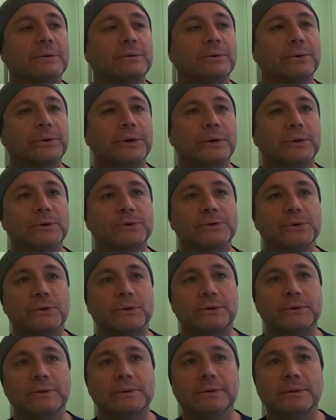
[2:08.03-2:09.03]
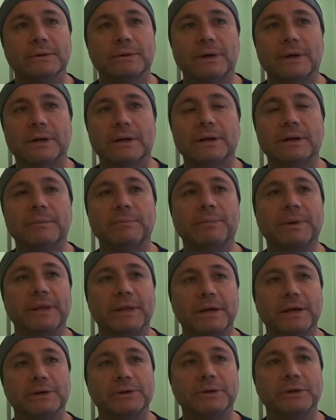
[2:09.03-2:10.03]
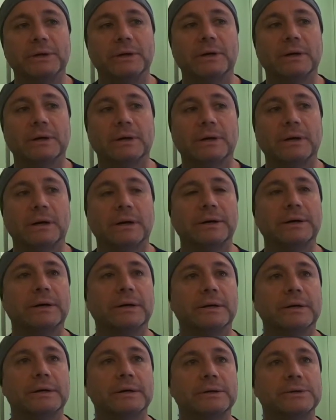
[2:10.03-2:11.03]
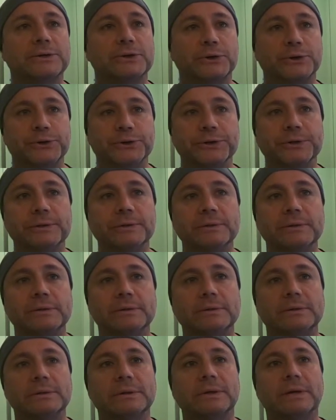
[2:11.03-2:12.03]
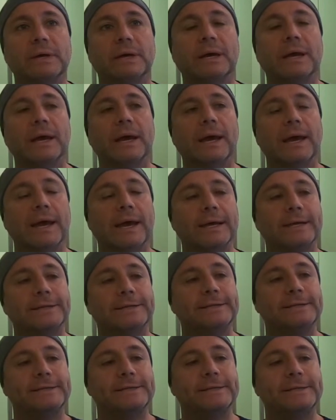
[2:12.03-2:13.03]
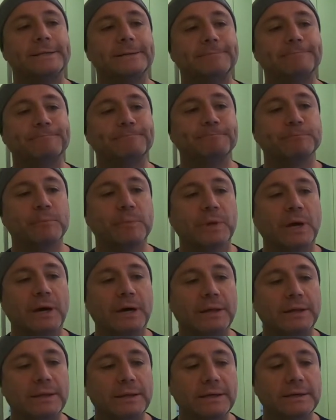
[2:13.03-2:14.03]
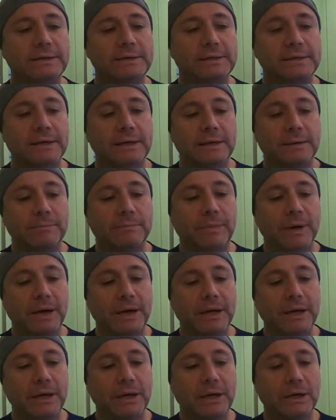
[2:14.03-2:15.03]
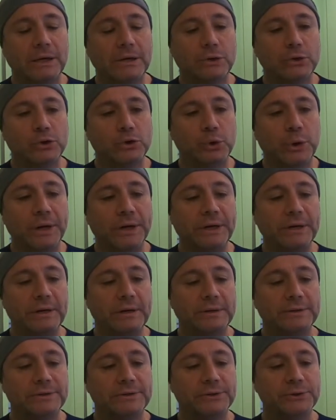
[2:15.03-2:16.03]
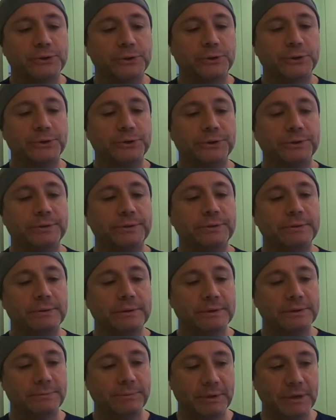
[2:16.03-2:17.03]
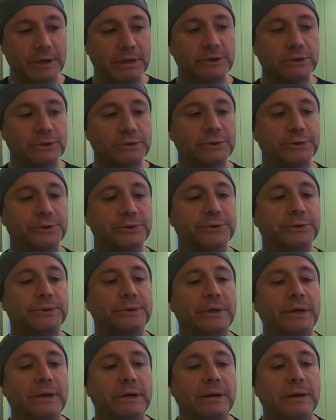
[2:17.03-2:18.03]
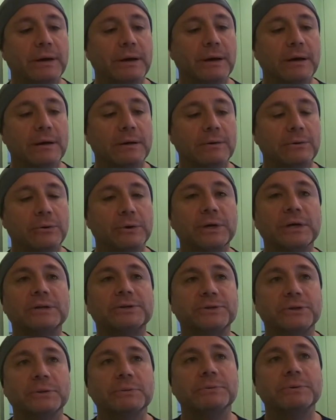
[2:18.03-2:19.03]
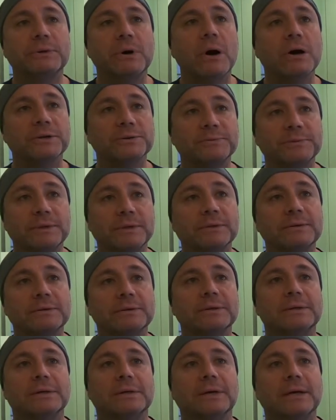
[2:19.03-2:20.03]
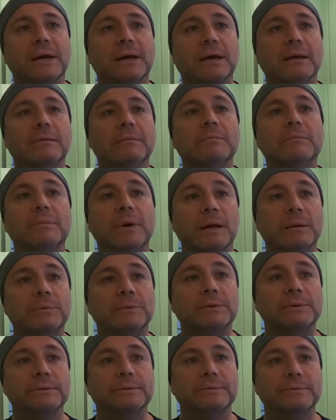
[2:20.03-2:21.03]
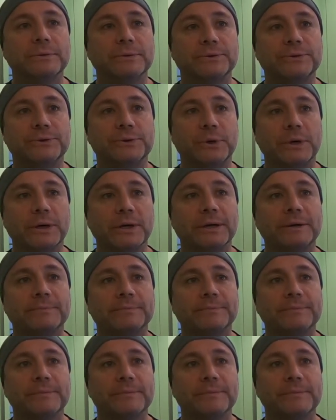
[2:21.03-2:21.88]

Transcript: Rodrigo Soto. I'm a pediatric cardiac surgeon, and I did my training as a surgeon, as a pediatric surgeon in Royal Children's Hospital in Melbourne, Australia.